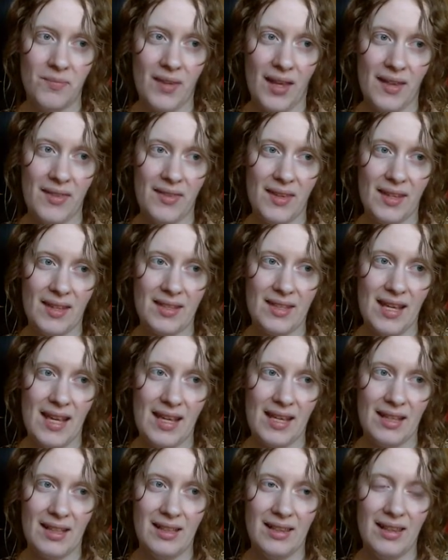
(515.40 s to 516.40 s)
I think,
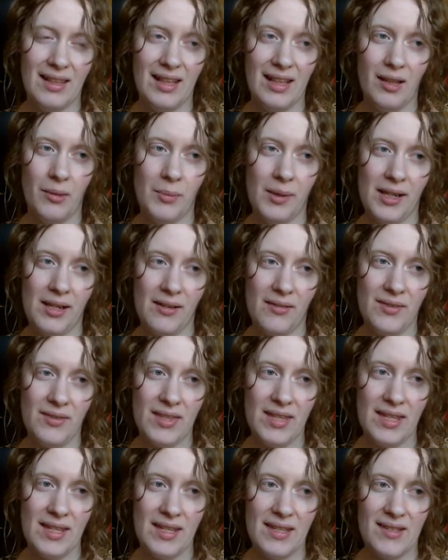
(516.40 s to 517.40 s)
take a little bit of
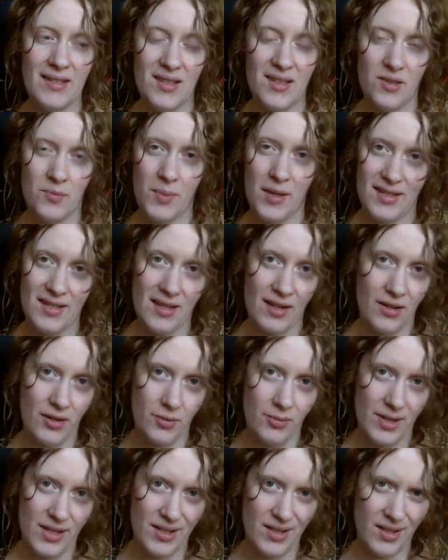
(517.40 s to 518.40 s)
the suspense out of
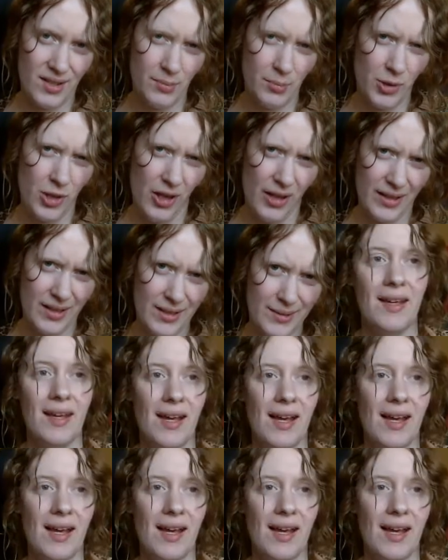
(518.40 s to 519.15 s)
the rest of the plot.